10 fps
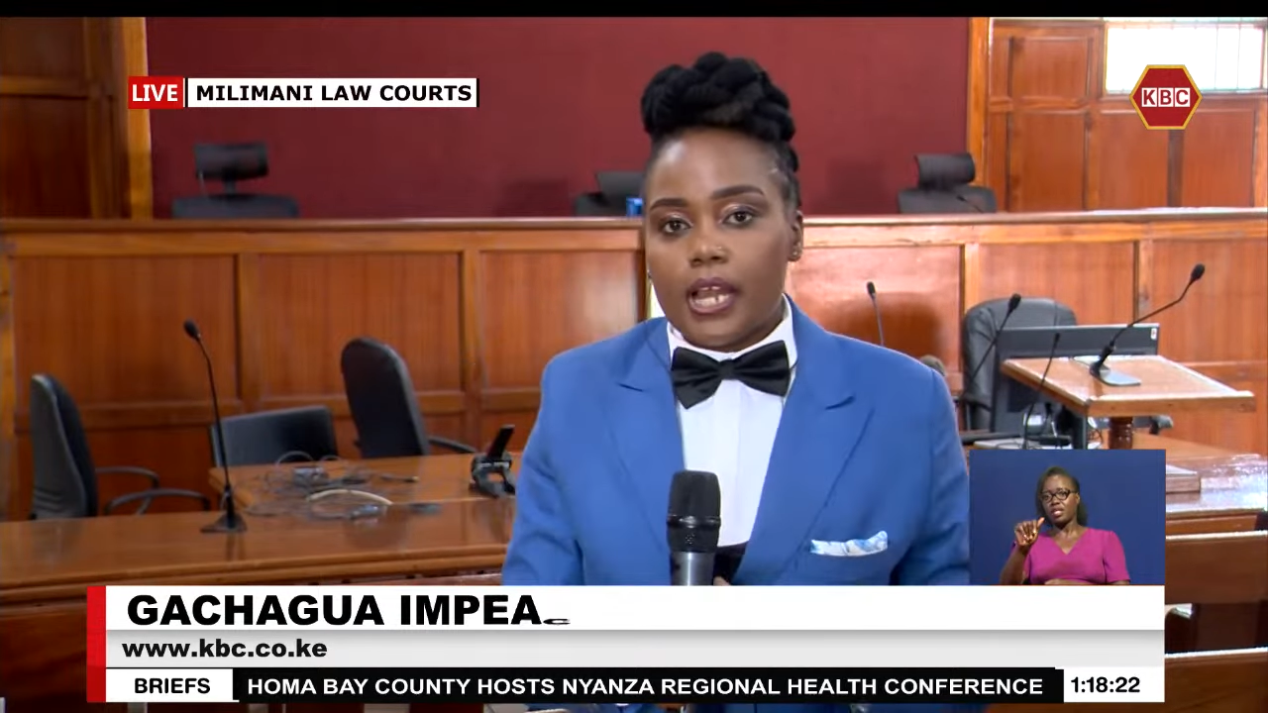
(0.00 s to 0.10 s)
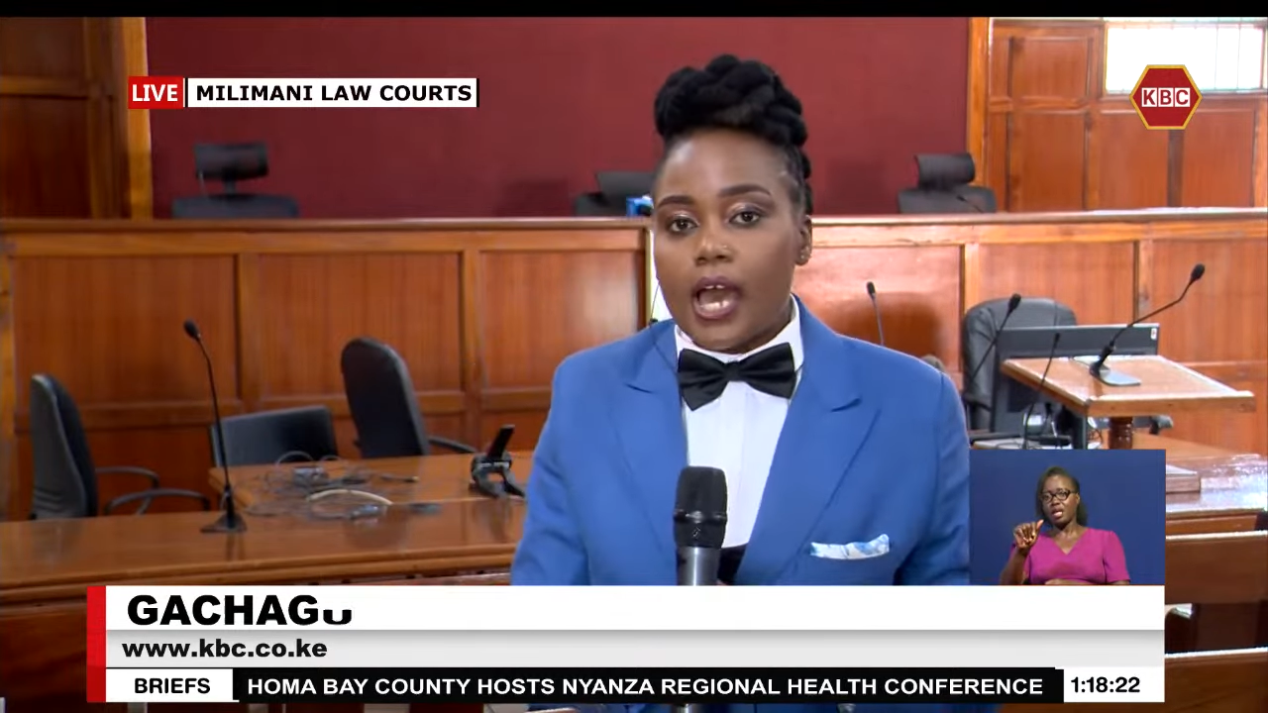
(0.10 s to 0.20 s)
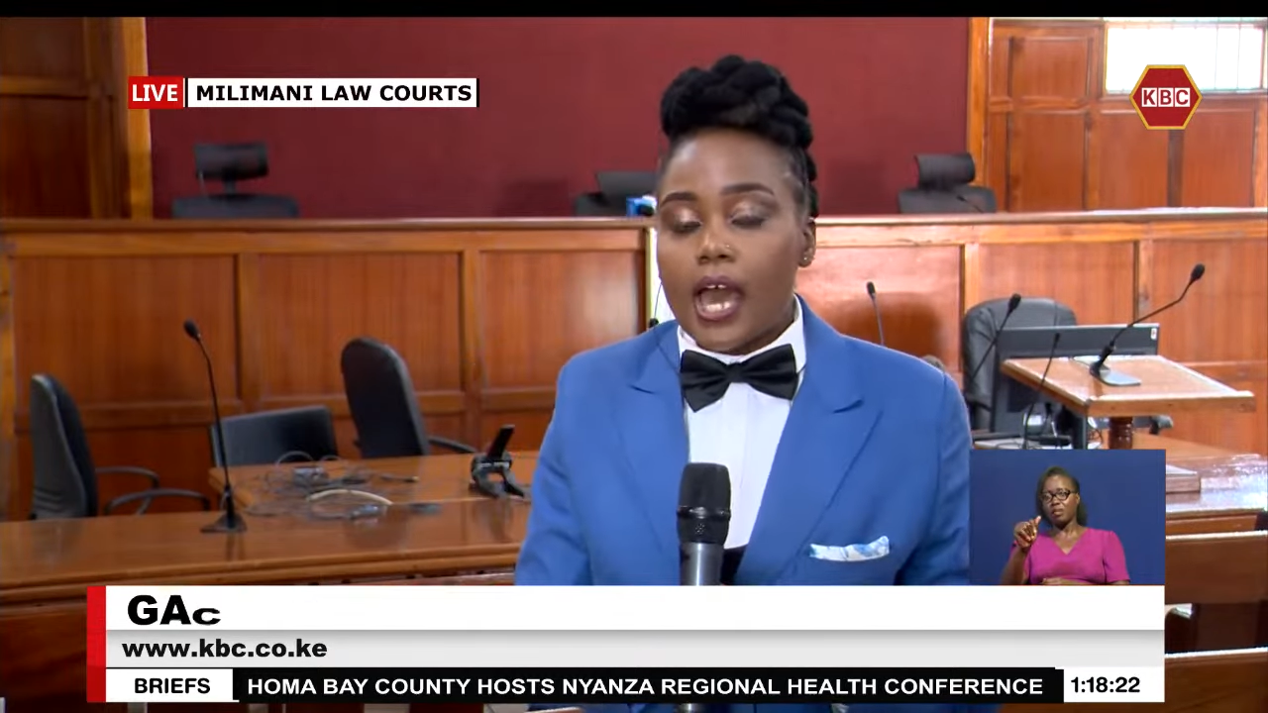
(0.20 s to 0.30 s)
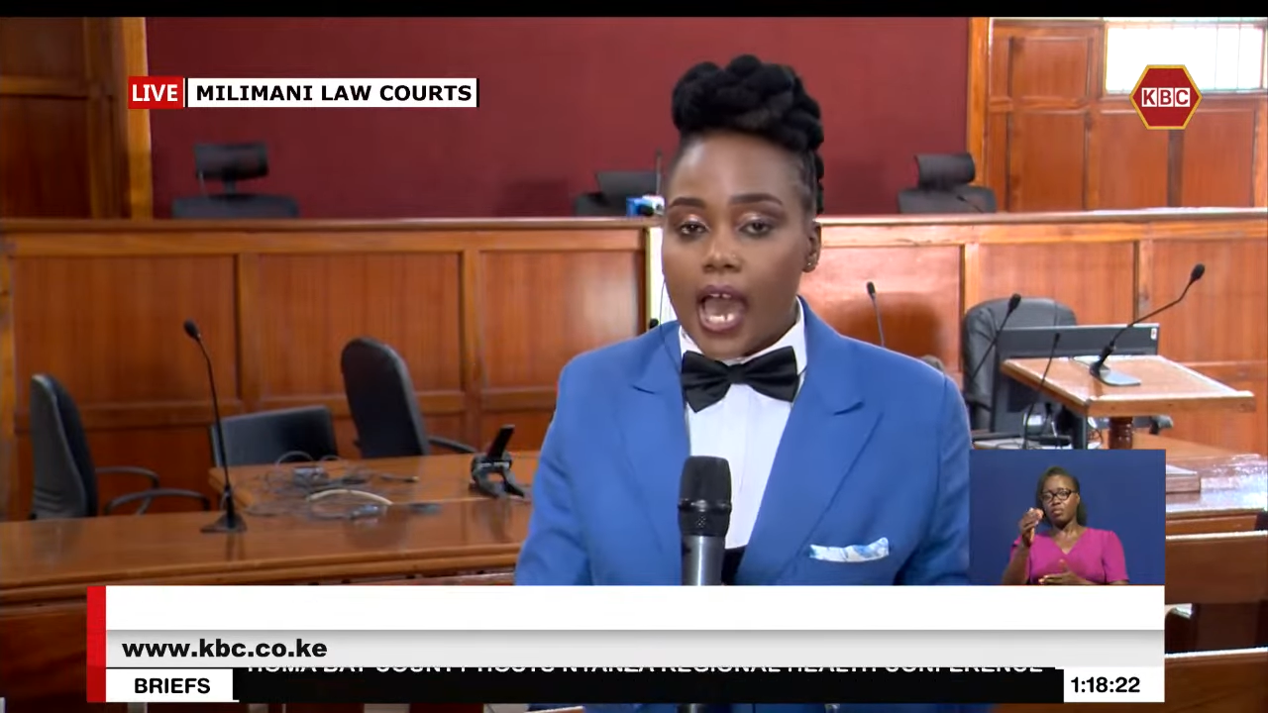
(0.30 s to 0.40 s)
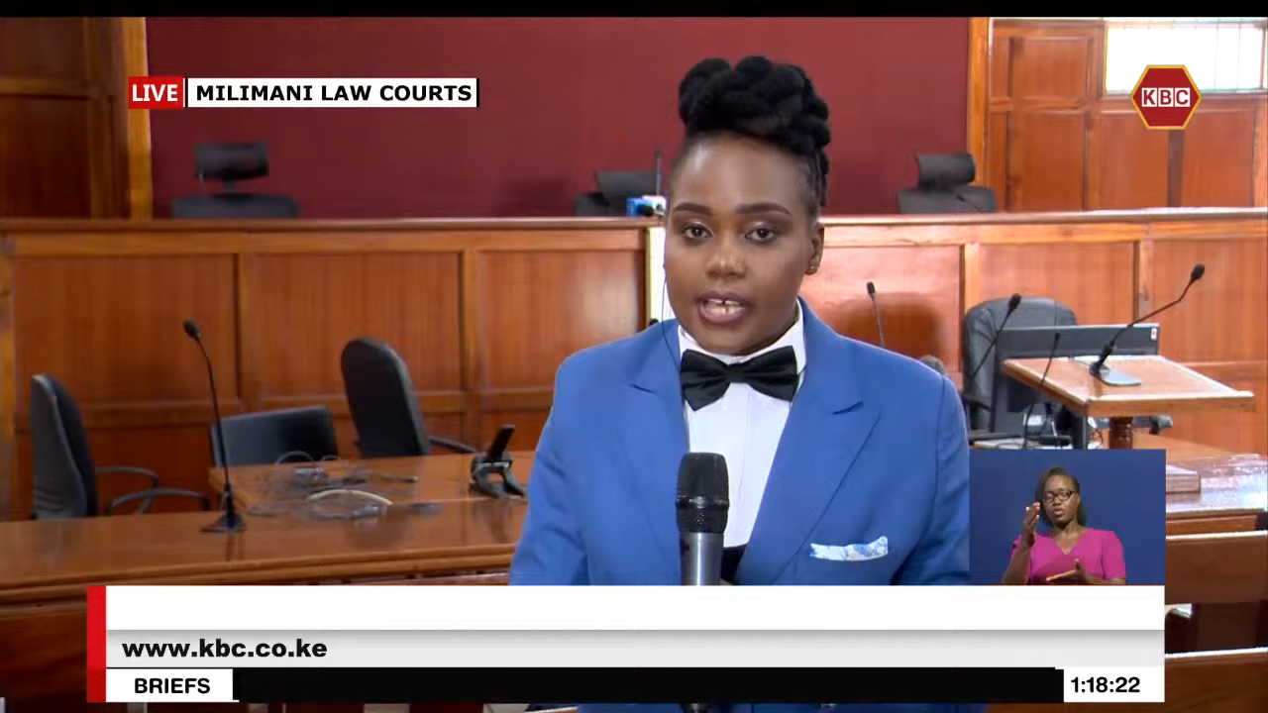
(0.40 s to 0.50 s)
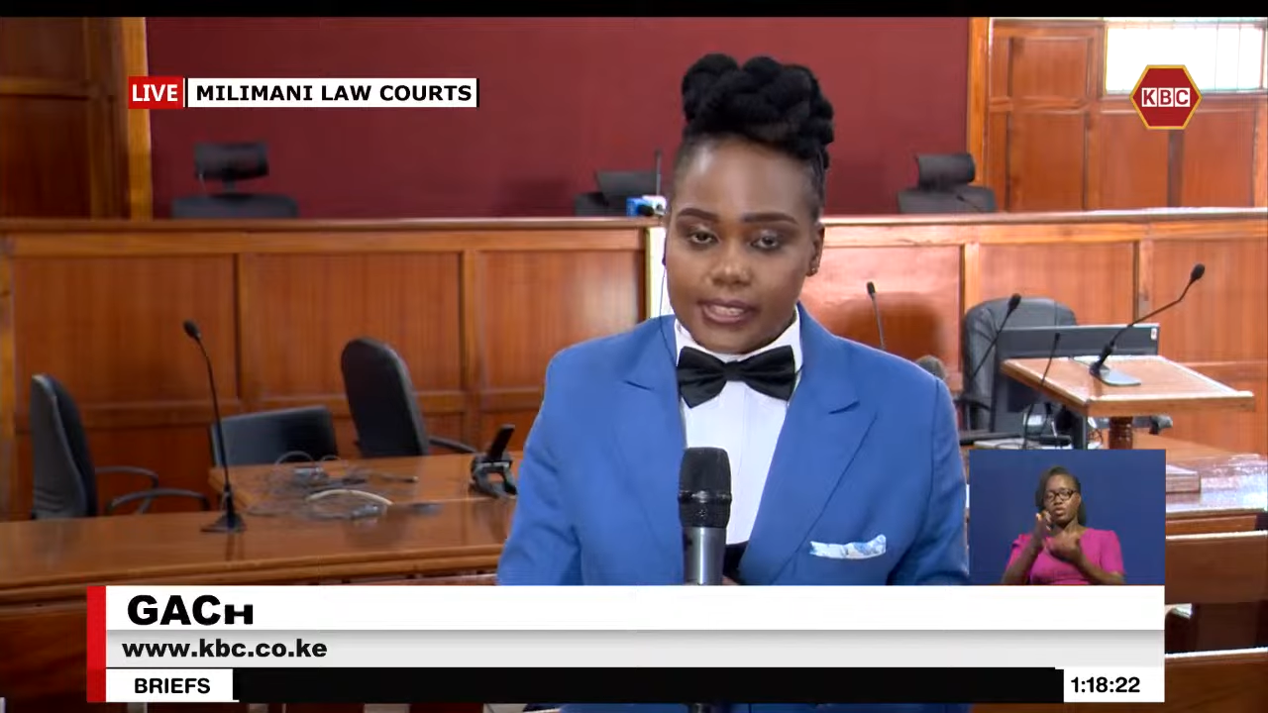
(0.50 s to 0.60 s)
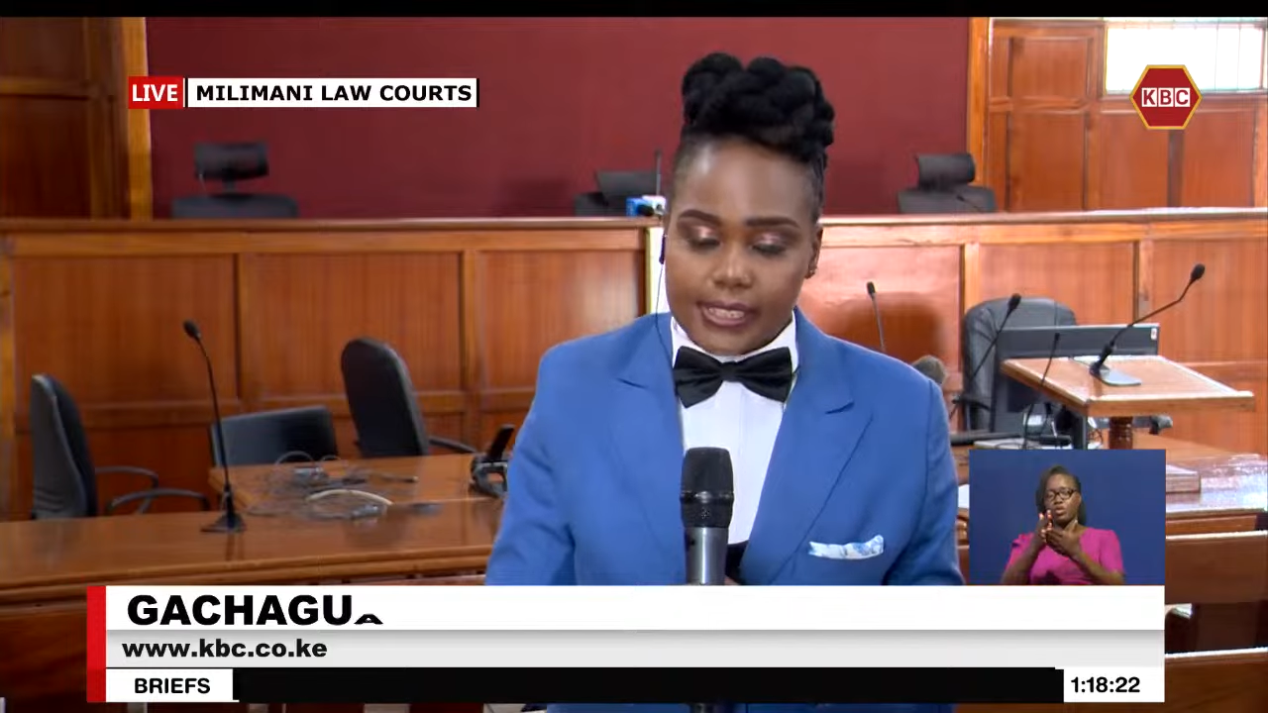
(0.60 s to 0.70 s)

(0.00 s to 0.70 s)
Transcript: has